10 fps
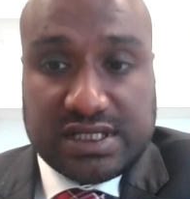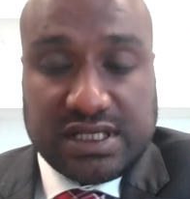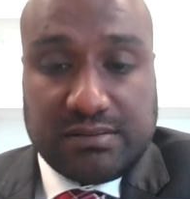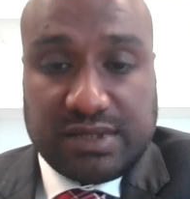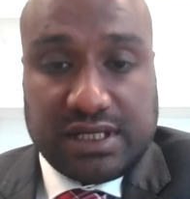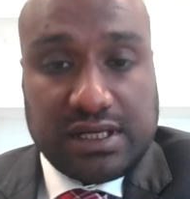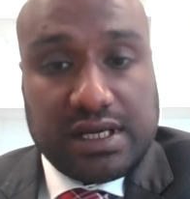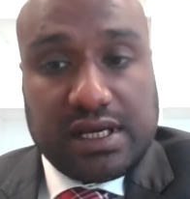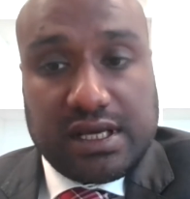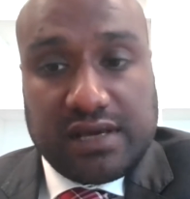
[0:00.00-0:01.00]
determine
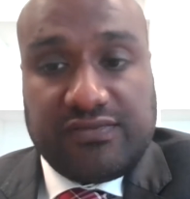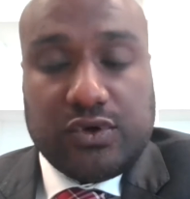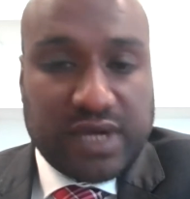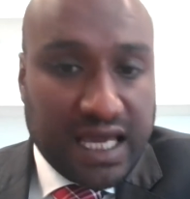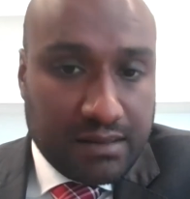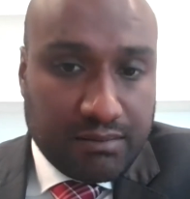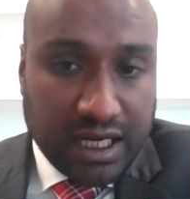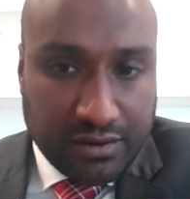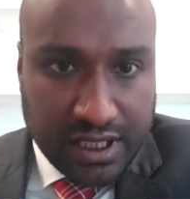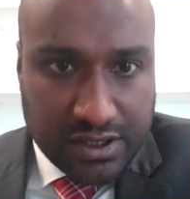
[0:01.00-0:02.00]
if you can
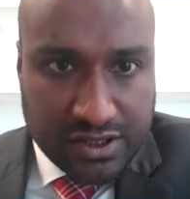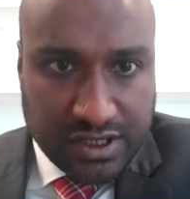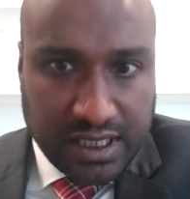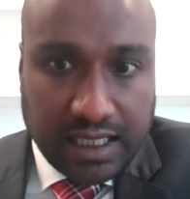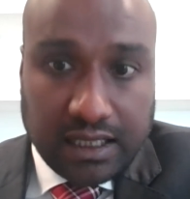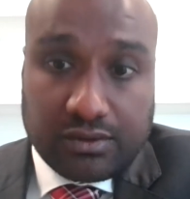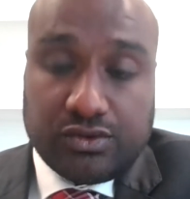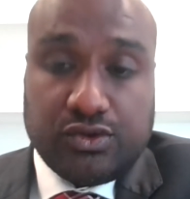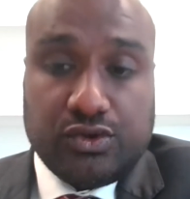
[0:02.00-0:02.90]
migrate it to the cloud.